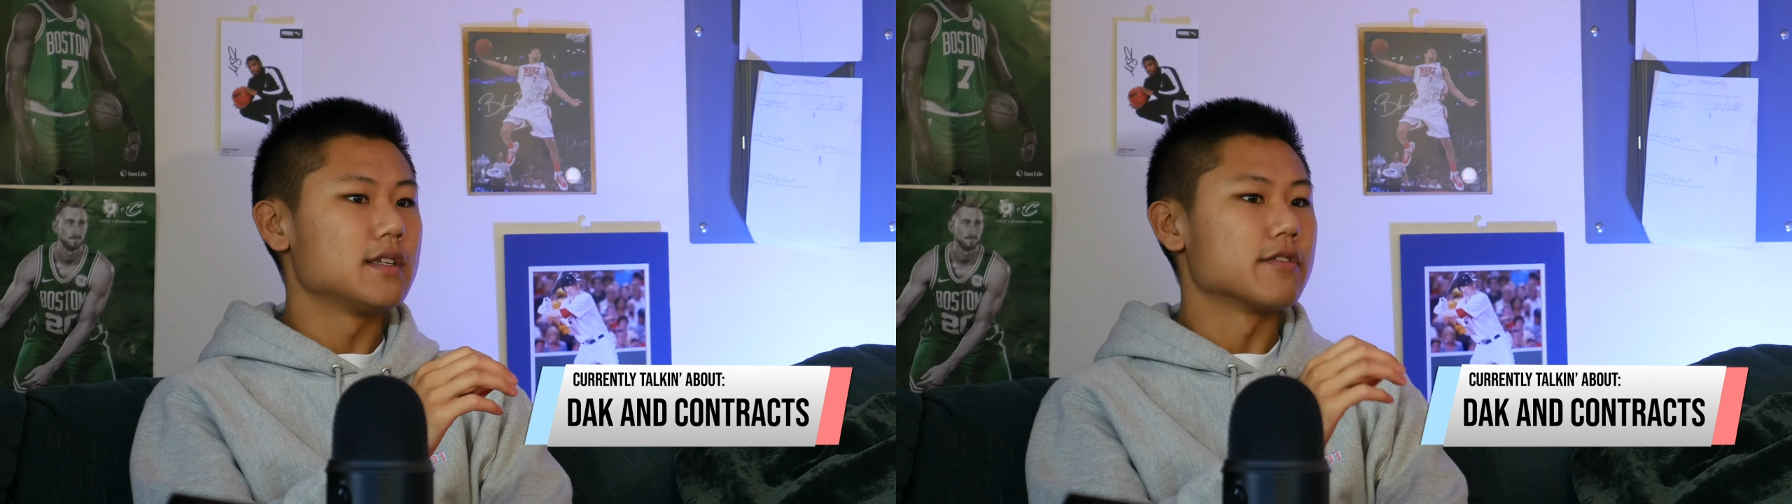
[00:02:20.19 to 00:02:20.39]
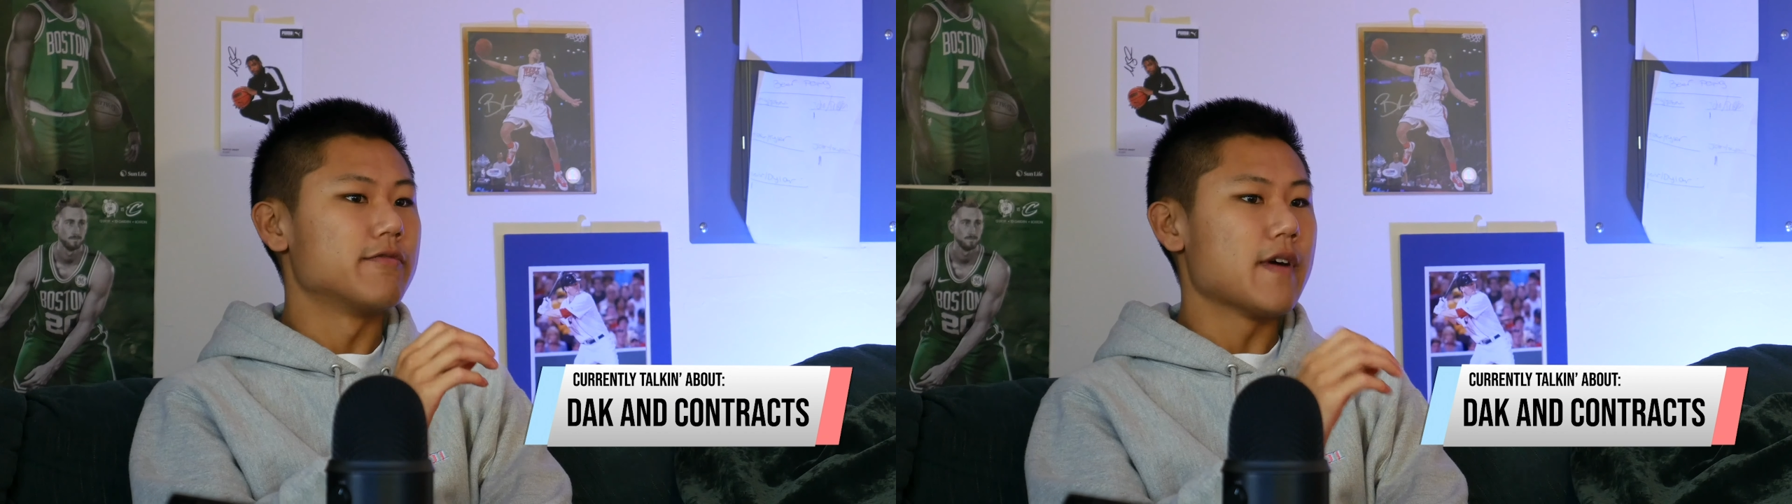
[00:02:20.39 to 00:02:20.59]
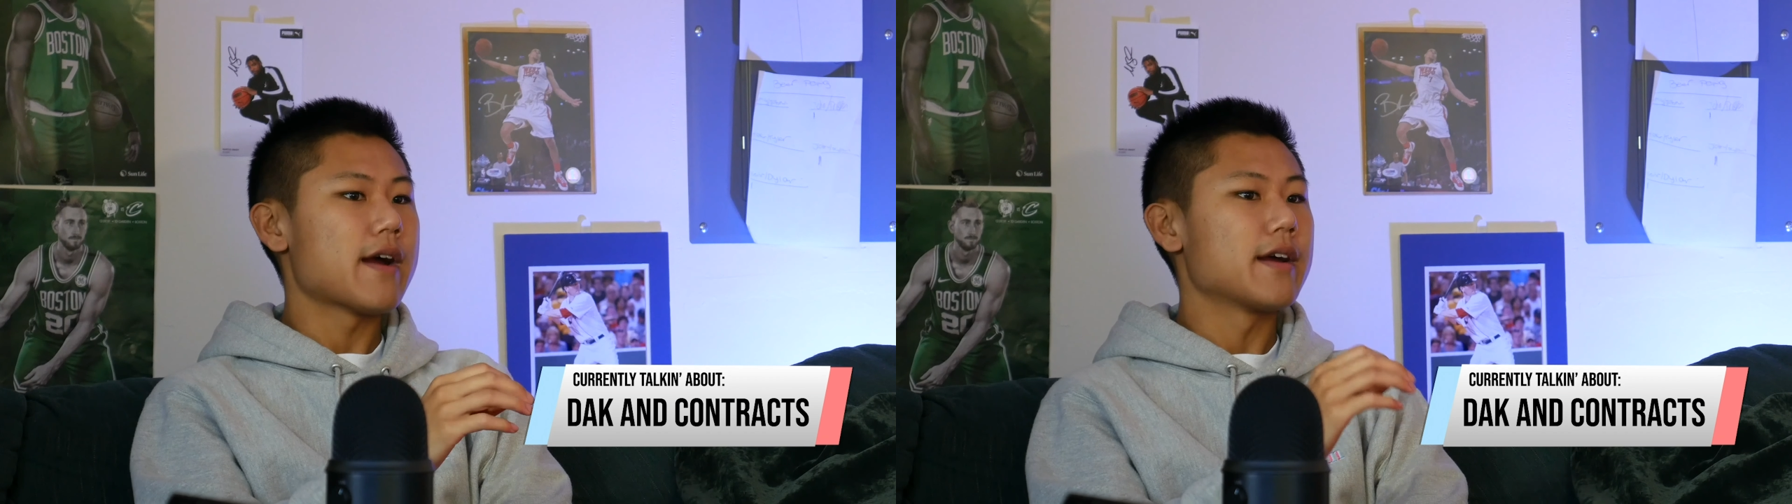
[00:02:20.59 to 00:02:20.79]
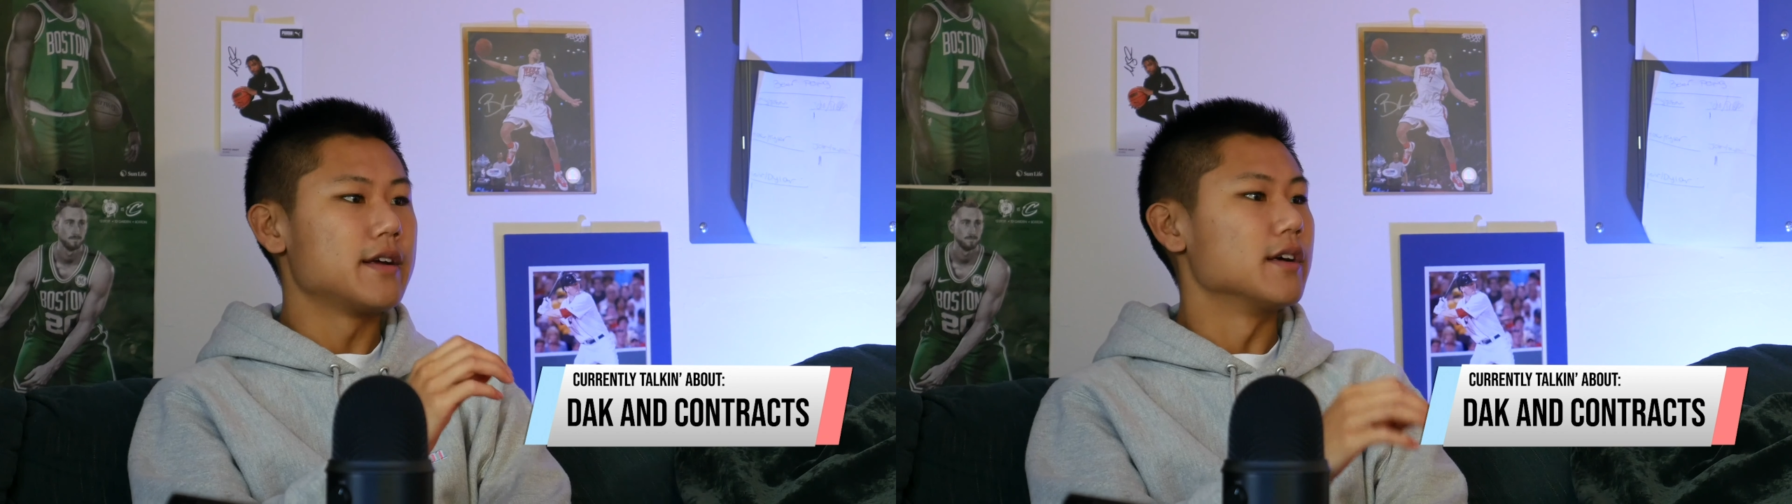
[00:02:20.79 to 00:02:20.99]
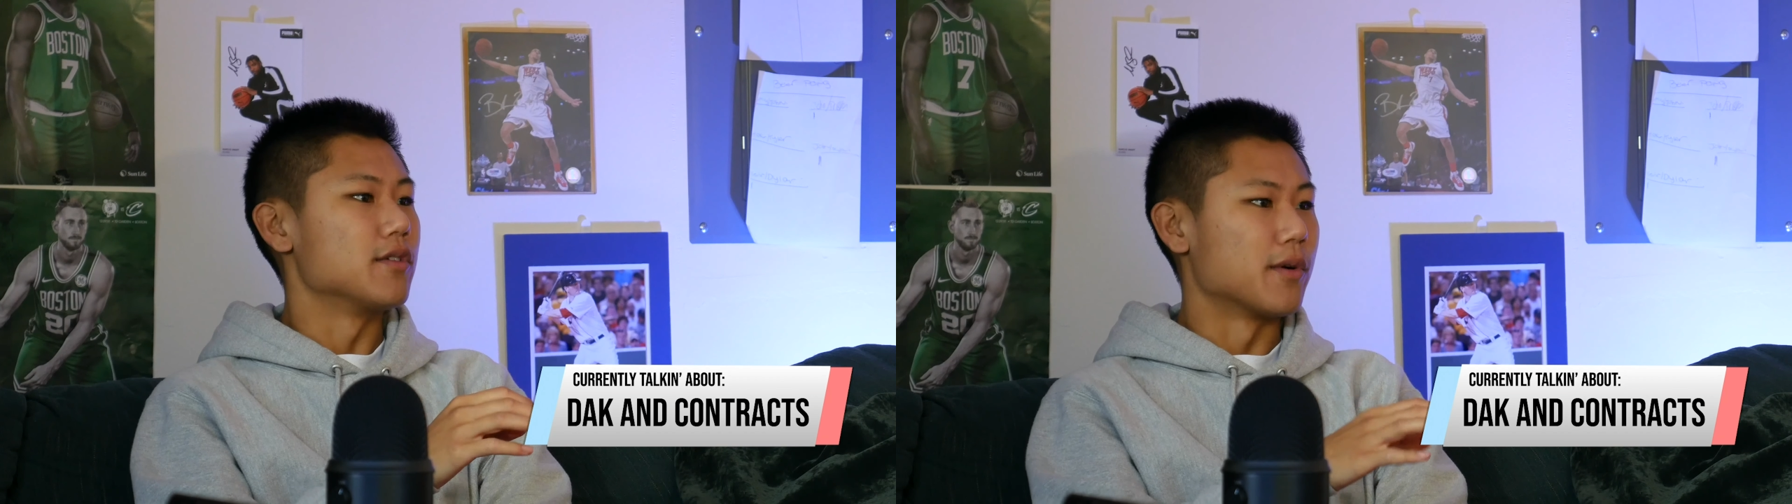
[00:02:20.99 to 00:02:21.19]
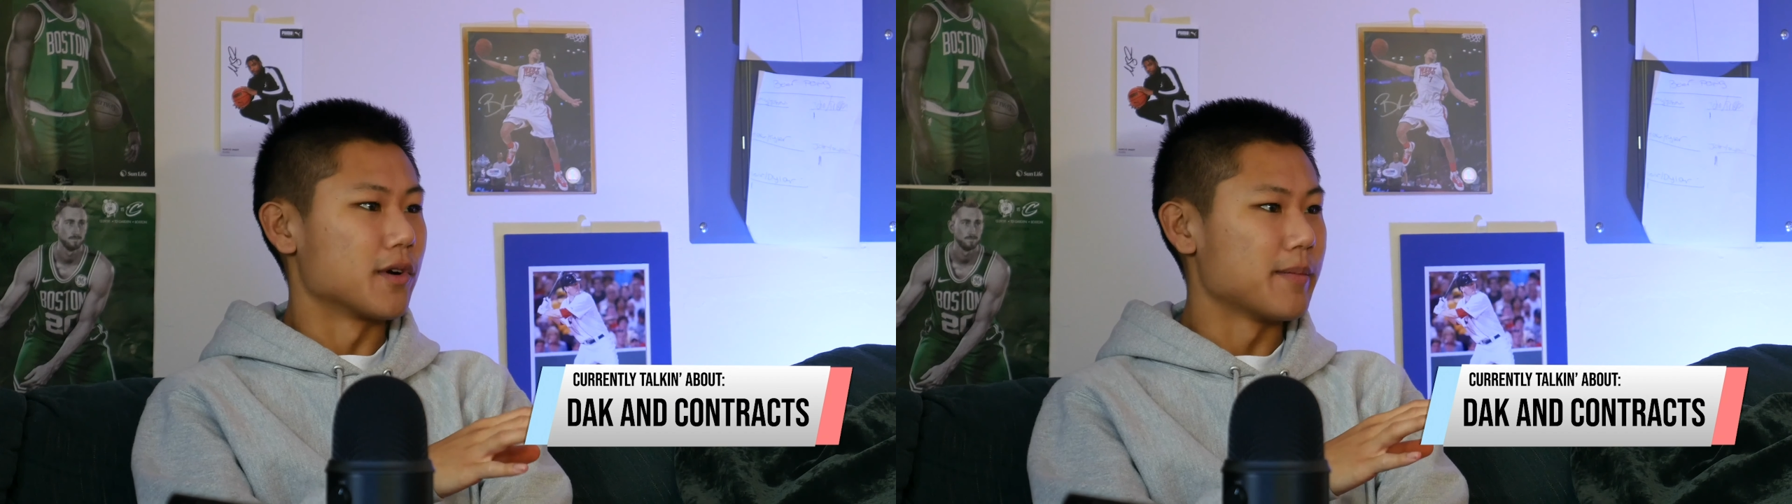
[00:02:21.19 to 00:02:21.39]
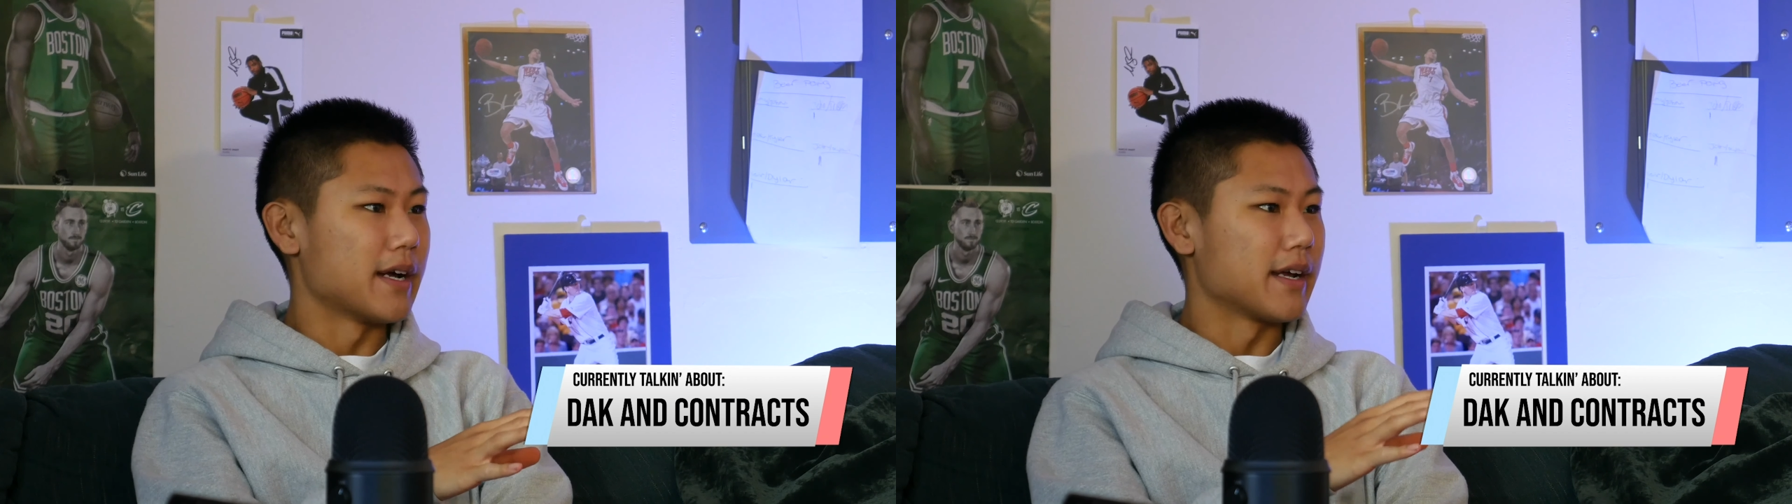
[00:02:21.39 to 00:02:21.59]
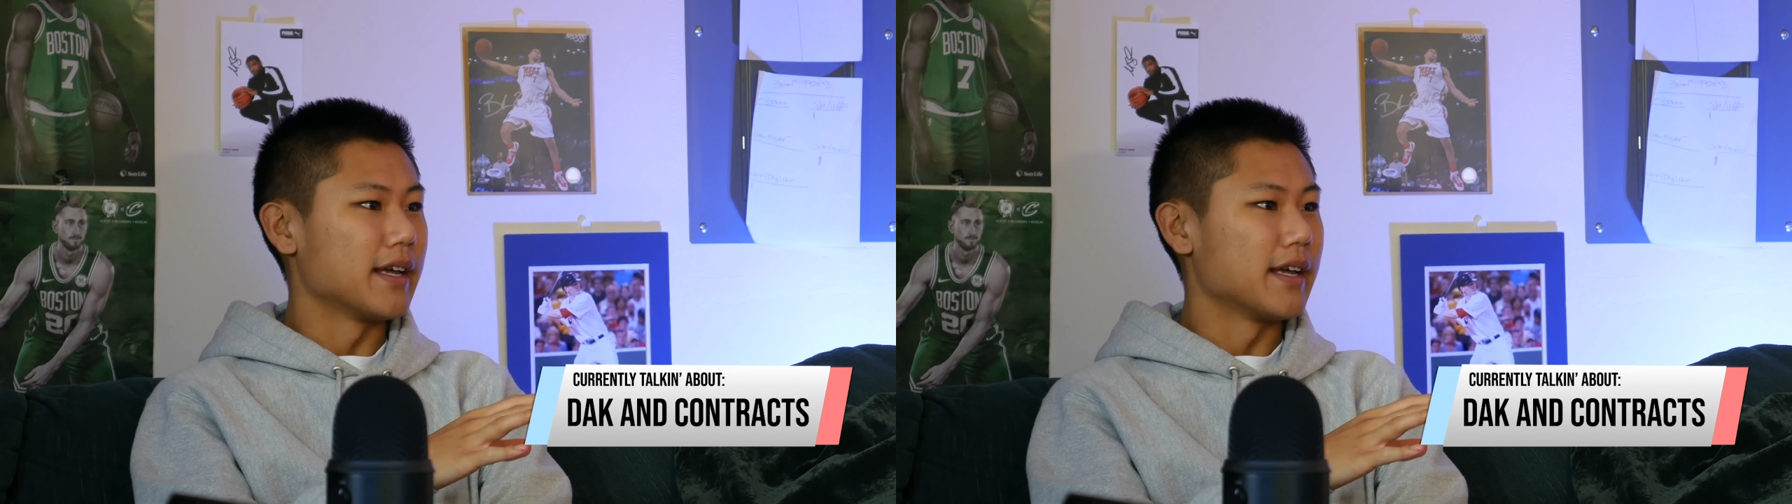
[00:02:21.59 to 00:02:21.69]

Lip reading: a very good quarterback.